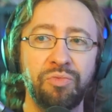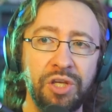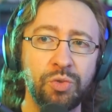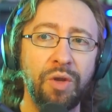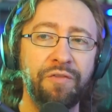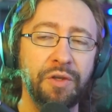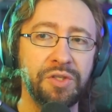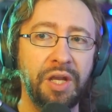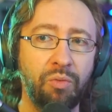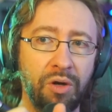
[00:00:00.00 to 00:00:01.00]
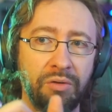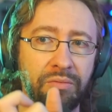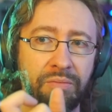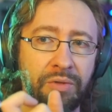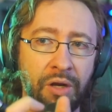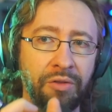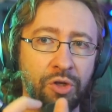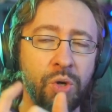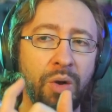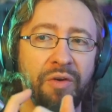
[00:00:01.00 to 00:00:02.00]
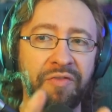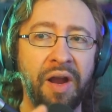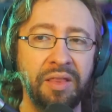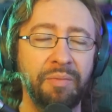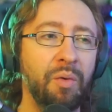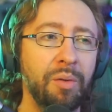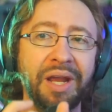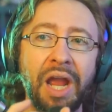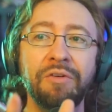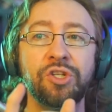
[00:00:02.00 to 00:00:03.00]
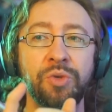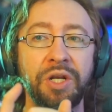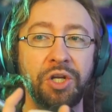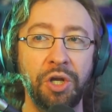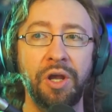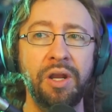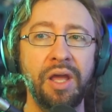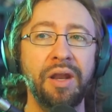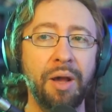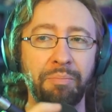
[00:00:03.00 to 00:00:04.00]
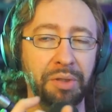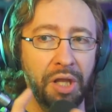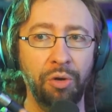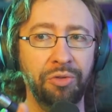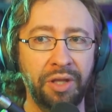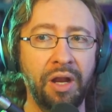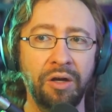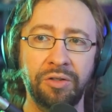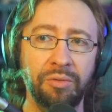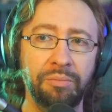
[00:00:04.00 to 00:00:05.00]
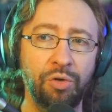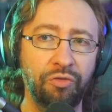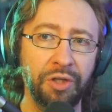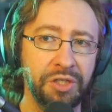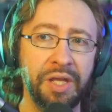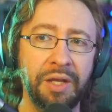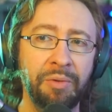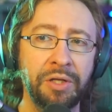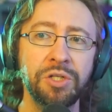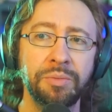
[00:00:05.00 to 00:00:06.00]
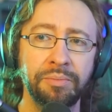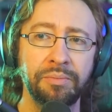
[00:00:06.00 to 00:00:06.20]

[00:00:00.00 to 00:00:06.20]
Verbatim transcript: this one feels like we're they're they're trying to refine them. They want to make every string good and not bloat the character move list that much.